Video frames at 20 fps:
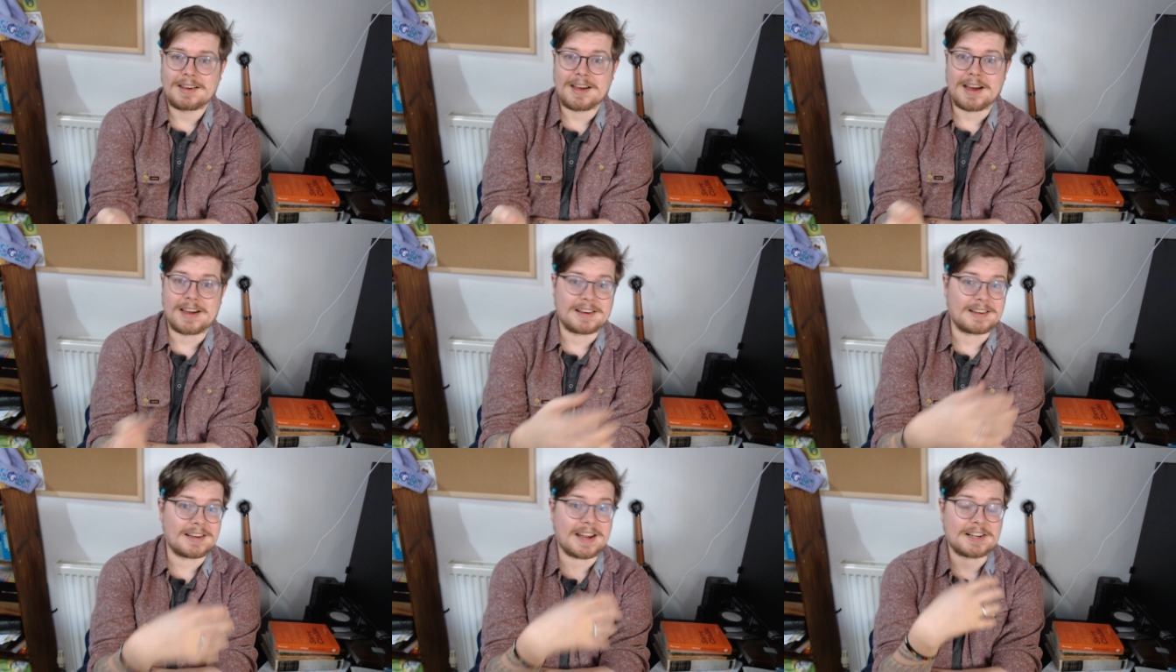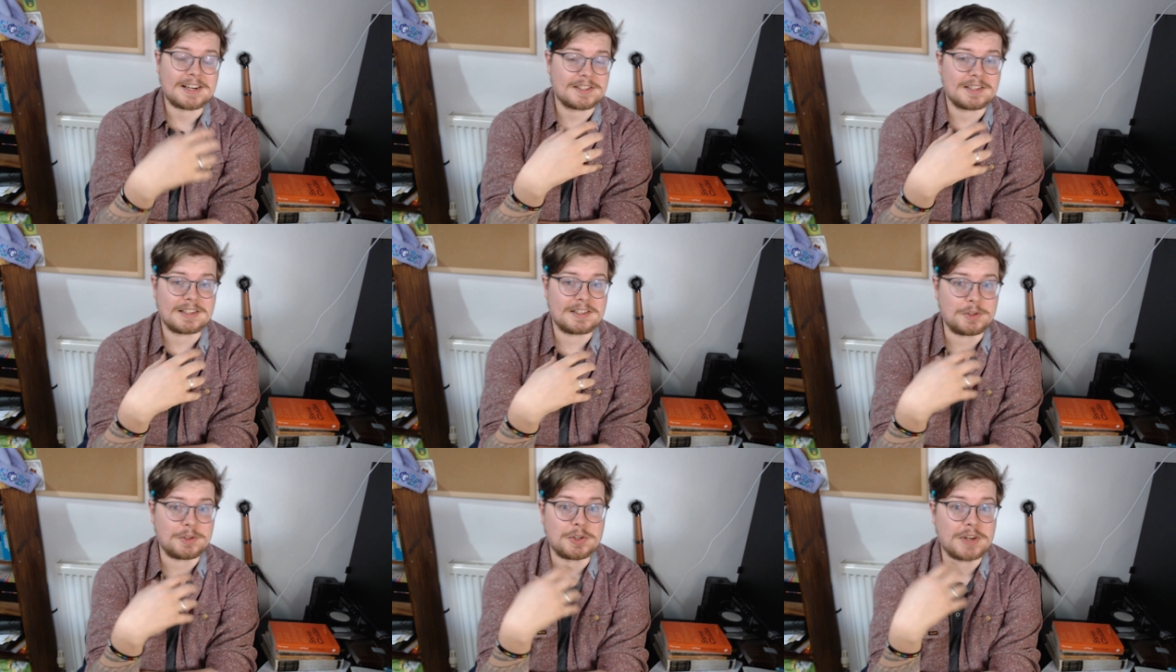and then act,
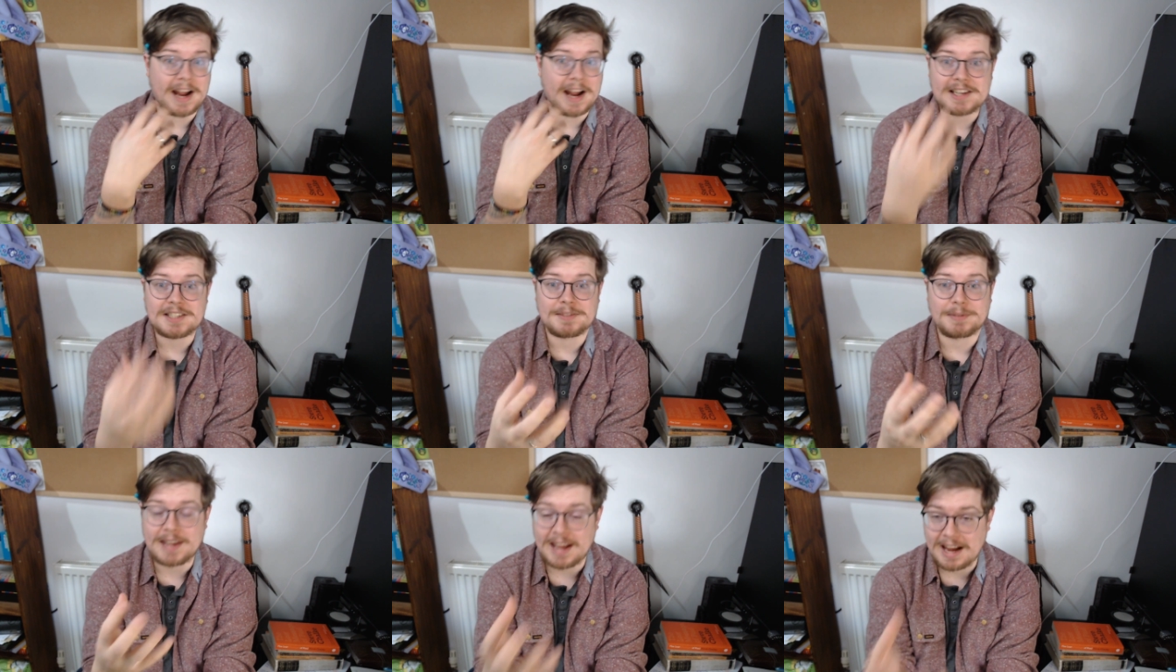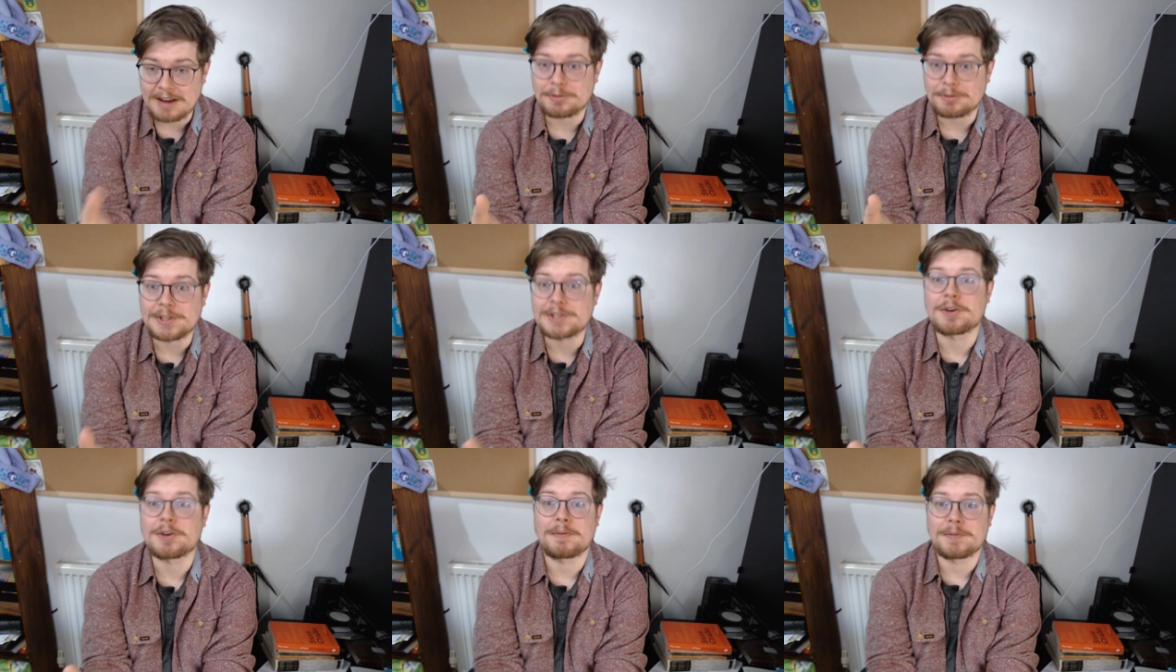you should actively have
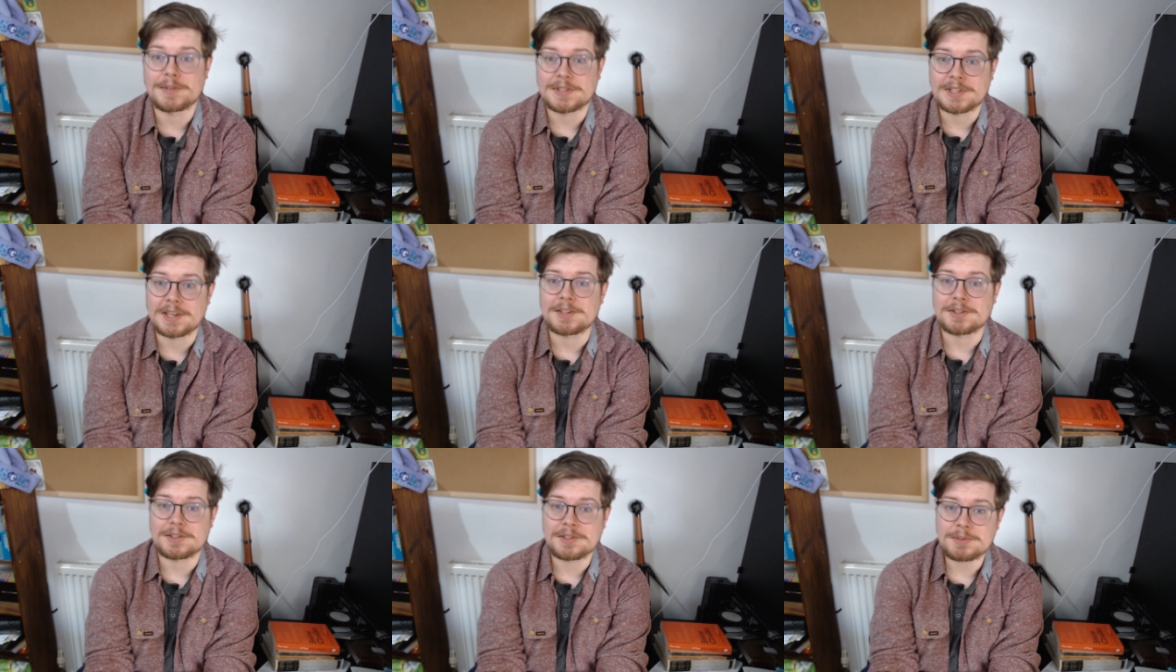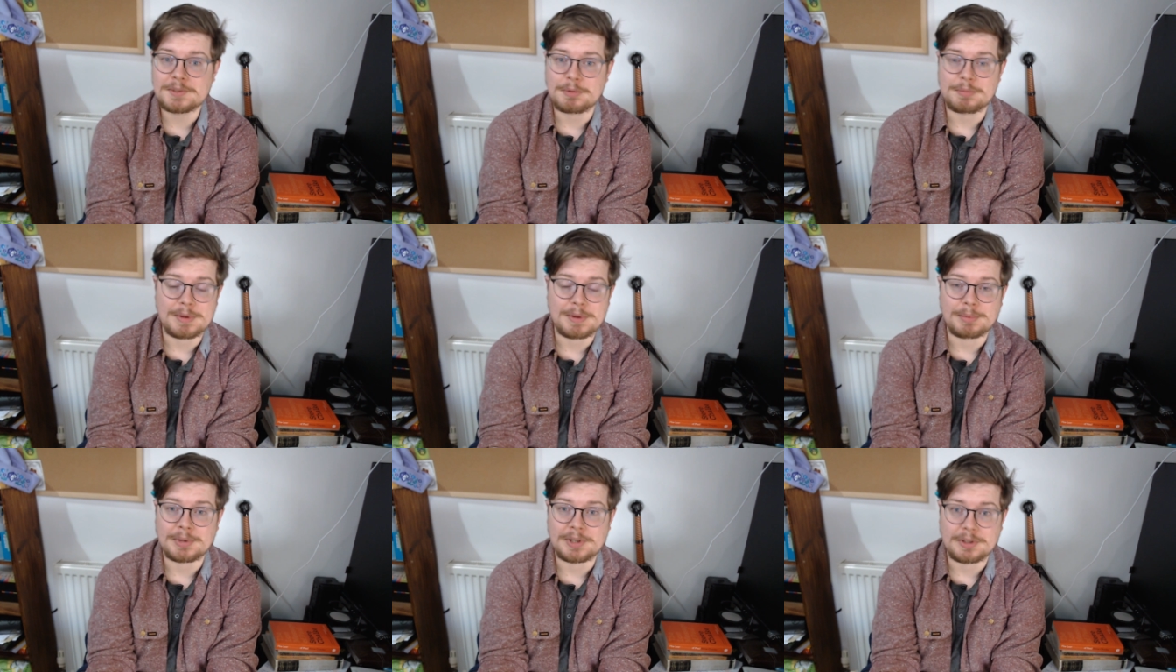these conversations with
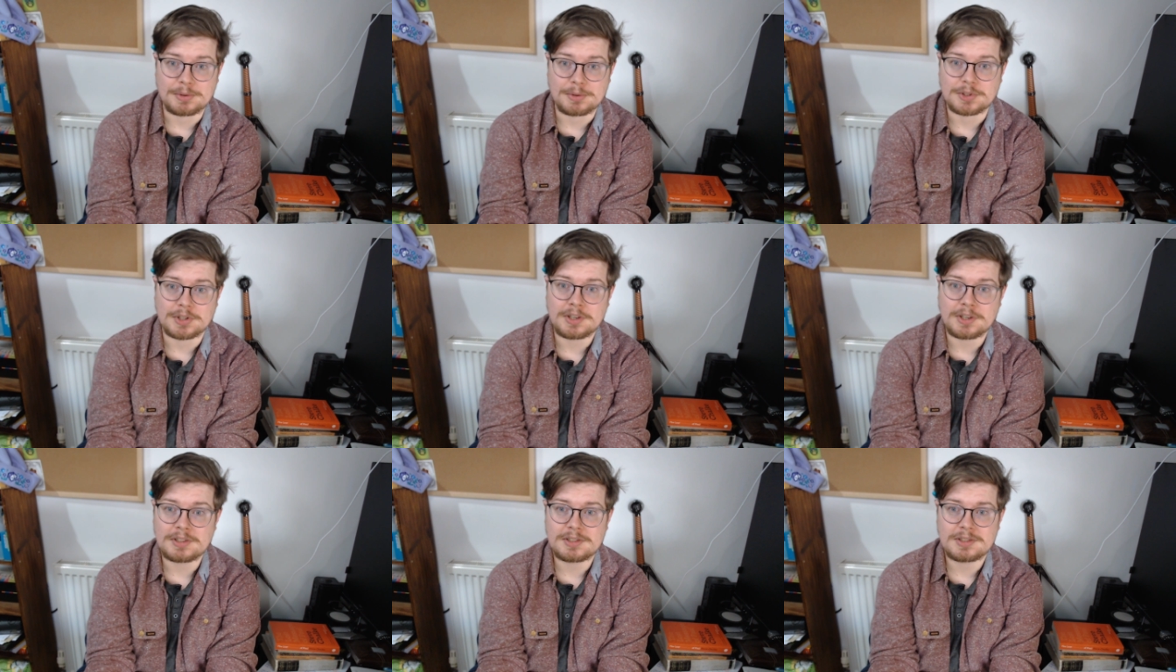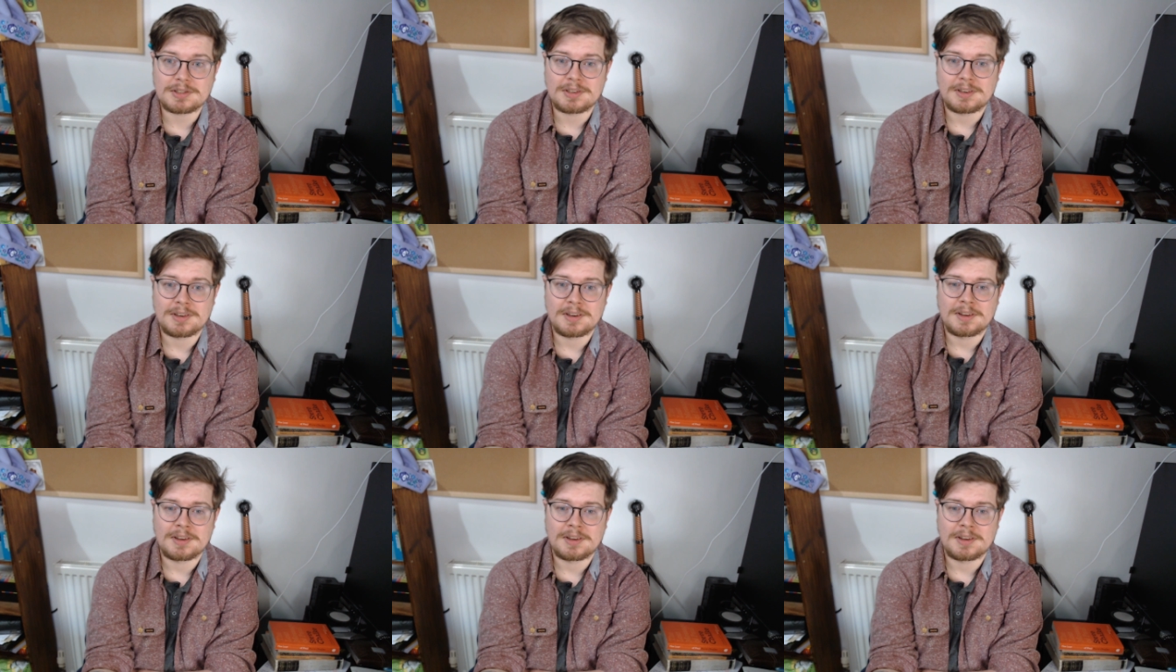people in your church.